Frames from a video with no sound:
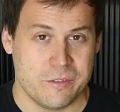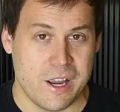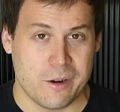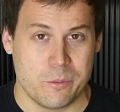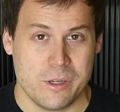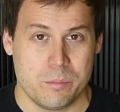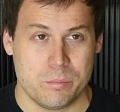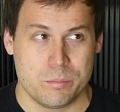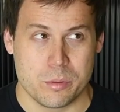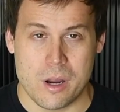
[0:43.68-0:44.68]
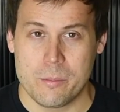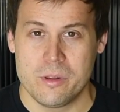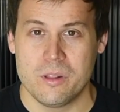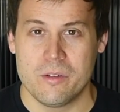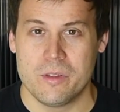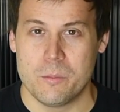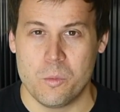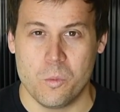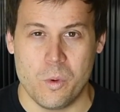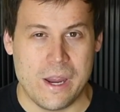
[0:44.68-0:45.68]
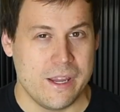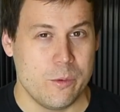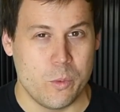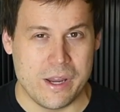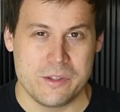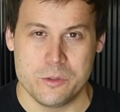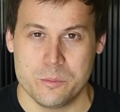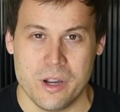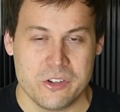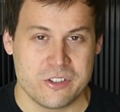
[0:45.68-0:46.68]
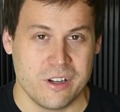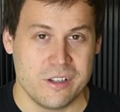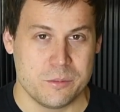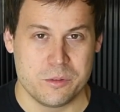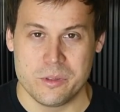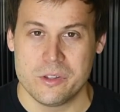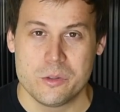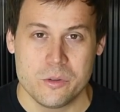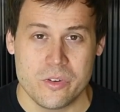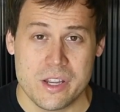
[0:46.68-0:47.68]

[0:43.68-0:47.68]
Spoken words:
fact, we probably love them way, way too much because between the two of